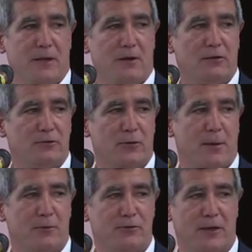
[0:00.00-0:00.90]
they had to
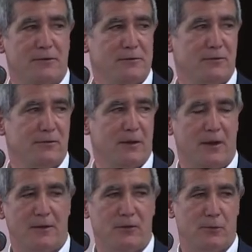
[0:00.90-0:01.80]
unscramble sentences that
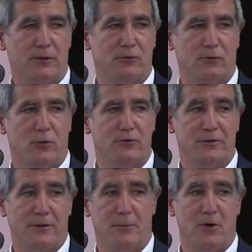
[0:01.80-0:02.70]
had either religious words
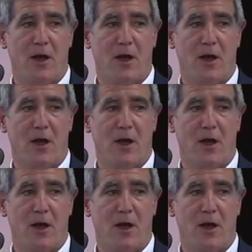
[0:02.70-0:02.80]
in them or